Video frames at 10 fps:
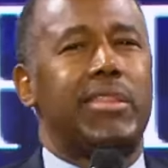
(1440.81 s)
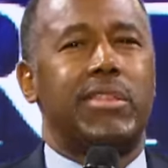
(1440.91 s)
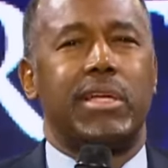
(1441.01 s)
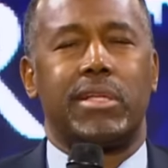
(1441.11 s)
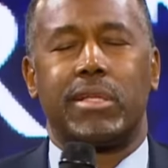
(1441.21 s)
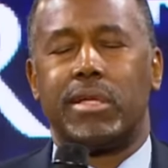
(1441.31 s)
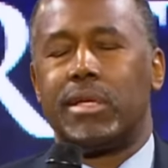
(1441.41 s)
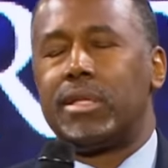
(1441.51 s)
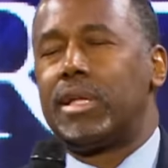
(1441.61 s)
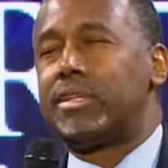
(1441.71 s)
think
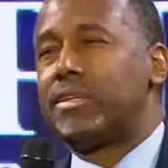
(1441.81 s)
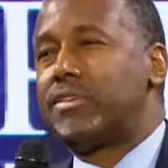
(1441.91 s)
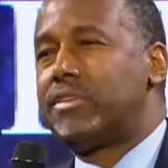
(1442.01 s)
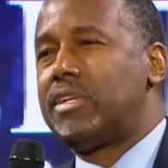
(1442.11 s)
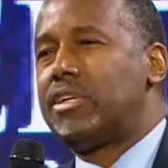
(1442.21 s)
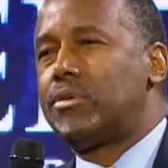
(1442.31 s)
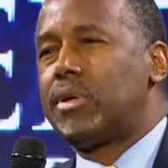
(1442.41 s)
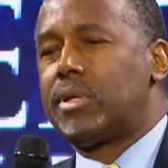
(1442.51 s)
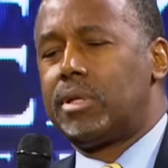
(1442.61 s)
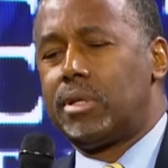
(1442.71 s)
that the
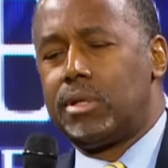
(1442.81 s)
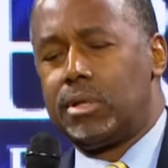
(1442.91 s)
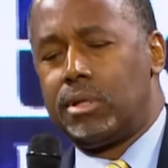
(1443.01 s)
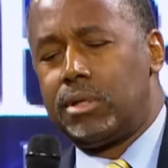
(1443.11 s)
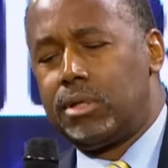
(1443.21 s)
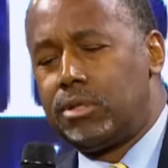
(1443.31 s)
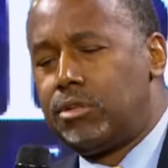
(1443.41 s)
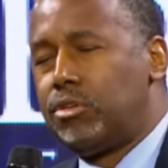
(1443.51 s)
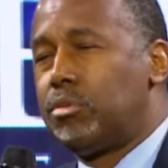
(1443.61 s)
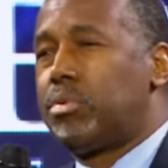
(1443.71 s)
secret
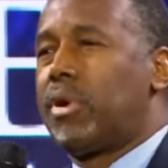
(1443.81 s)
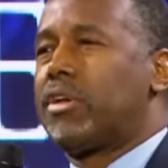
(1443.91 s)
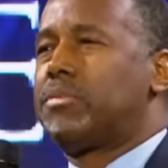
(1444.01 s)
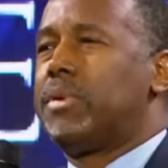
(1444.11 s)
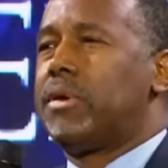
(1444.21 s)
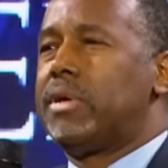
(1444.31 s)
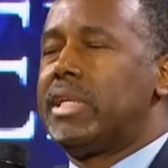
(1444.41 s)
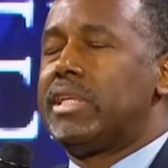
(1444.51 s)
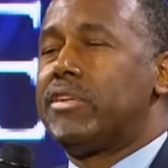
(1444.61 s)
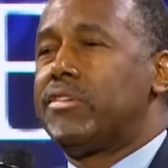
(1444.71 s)
to the prosperity
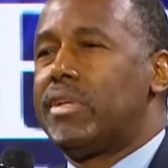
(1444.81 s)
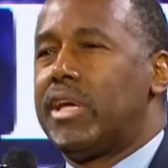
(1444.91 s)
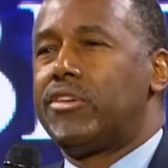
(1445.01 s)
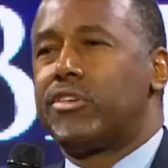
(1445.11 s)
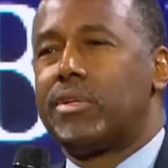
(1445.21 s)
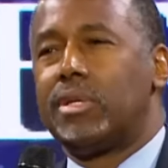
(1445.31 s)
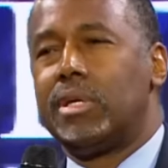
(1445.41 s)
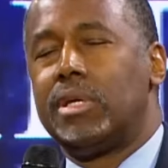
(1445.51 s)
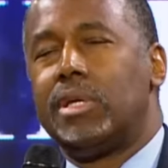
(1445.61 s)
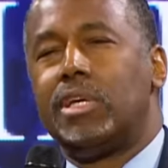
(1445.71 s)
in this nation
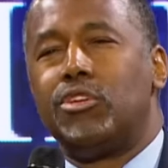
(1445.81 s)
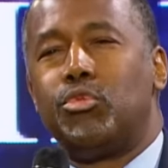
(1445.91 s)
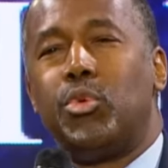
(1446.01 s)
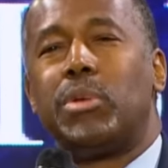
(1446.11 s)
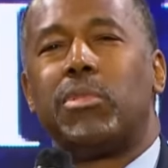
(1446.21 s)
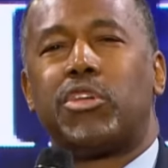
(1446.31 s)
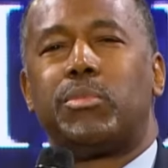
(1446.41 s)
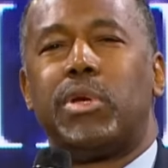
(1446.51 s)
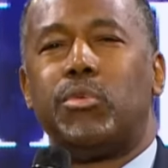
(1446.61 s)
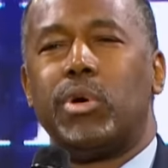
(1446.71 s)
is we must
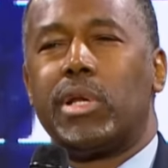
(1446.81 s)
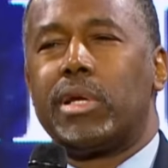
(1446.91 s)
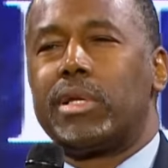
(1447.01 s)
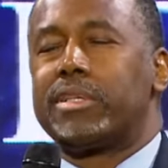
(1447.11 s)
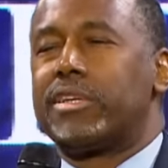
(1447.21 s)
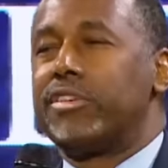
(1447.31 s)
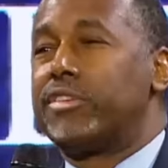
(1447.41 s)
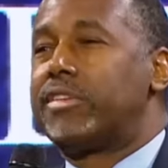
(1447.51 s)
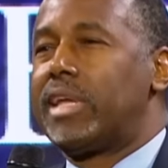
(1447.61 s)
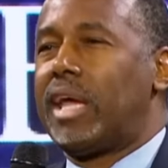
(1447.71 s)
be willing to
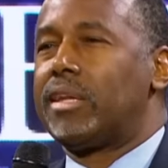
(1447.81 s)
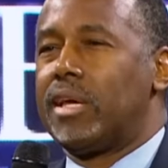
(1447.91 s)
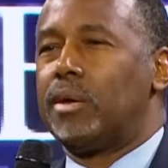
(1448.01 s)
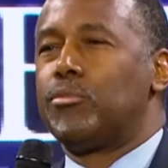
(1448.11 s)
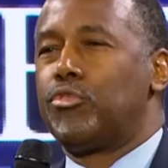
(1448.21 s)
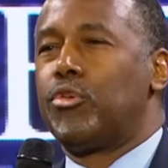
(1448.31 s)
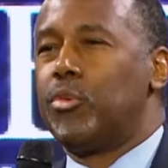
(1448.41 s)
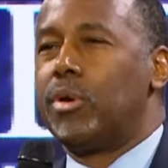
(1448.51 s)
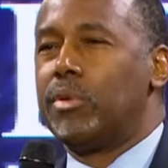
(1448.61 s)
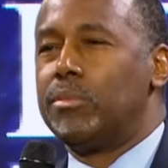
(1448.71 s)
stand up for
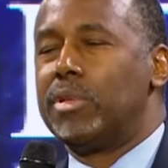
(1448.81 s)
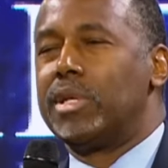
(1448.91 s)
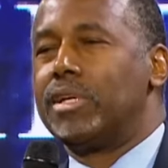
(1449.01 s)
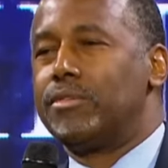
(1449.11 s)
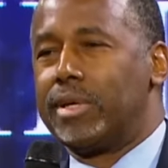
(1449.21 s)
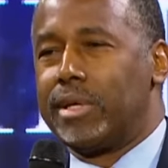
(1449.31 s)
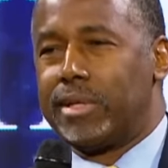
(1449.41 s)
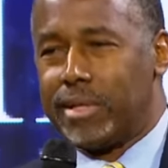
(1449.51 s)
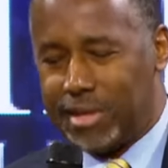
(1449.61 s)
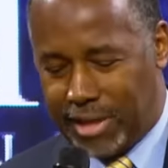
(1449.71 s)
what we believe in.
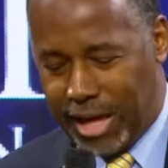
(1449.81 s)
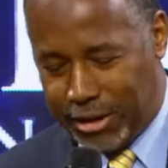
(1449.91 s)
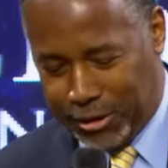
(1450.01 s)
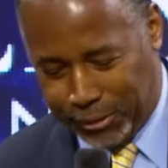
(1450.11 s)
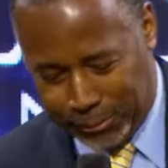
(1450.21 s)
Thank you.